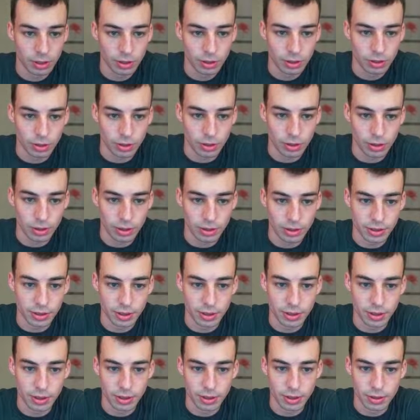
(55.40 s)
So this
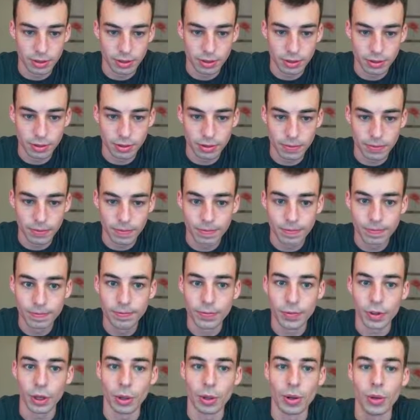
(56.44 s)
is,
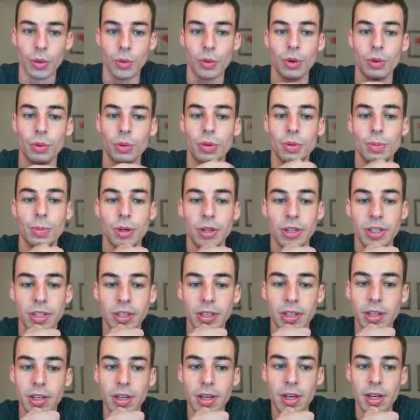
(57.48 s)
oh wait, what are we printing?
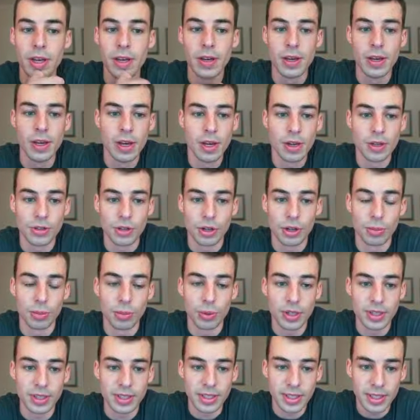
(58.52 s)
So
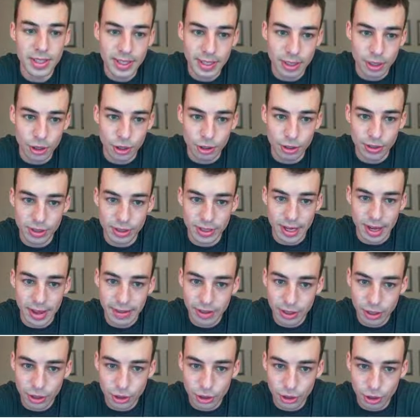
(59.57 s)
print t integers. The ith
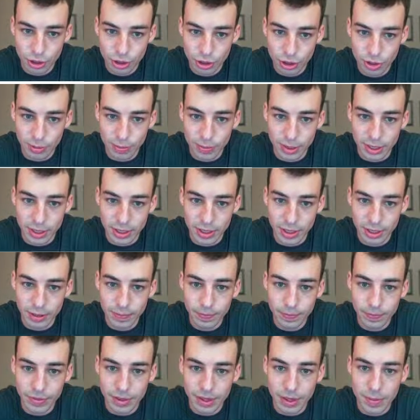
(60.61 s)
integer should be
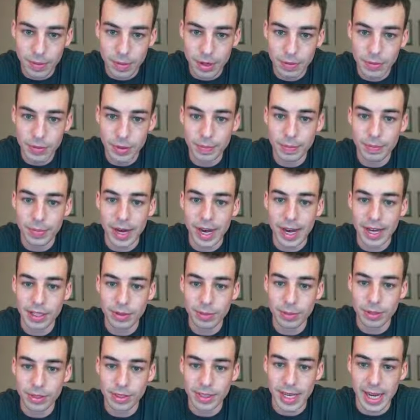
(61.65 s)
the minimum
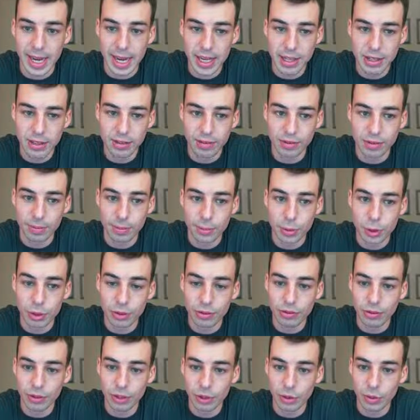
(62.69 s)
possible size of a beautiful